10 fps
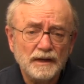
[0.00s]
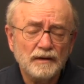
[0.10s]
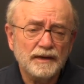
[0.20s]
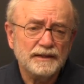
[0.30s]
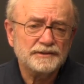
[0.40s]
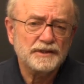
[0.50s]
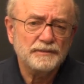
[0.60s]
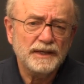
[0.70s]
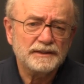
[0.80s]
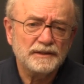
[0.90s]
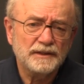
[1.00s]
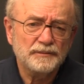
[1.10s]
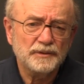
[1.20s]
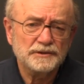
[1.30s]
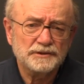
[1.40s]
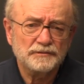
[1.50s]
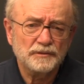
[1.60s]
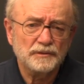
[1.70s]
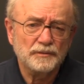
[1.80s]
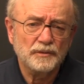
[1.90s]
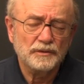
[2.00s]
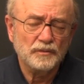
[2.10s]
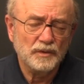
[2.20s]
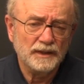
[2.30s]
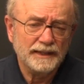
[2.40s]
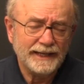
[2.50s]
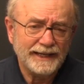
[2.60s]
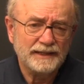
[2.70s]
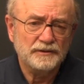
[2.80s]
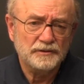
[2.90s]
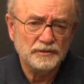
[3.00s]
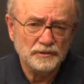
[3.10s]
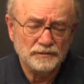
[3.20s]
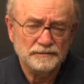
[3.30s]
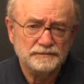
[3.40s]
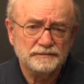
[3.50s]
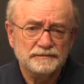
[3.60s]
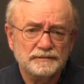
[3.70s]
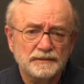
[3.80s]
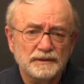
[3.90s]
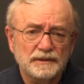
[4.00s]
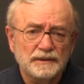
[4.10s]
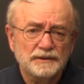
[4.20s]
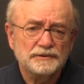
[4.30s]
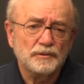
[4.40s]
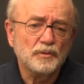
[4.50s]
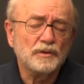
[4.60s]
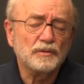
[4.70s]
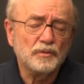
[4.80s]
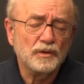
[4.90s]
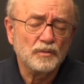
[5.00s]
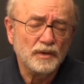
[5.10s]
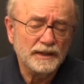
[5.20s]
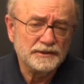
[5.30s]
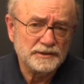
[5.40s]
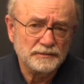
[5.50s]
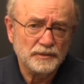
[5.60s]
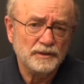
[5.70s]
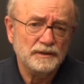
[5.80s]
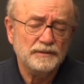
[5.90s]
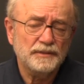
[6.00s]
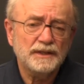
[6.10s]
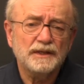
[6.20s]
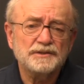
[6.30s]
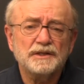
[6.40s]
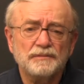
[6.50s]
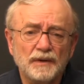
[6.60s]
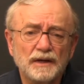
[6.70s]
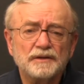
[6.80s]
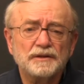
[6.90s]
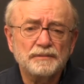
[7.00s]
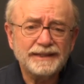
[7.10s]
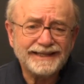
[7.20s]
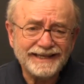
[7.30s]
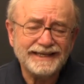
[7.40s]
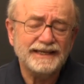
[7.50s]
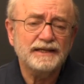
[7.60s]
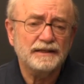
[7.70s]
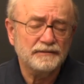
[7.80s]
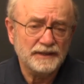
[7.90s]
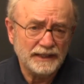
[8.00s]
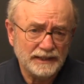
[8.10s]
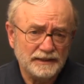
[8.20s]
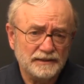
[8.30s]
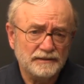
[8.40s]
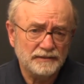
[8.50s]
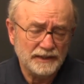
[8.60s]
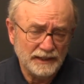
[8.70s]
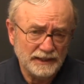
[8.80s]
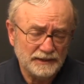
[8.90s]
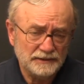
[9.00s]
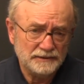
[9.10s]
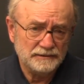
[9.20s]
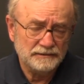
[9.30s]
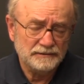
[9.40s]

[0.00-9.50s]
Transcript: All right, let's get back to the importance of World War I and II. So World War I is important because it marked the beginning of the end of the age.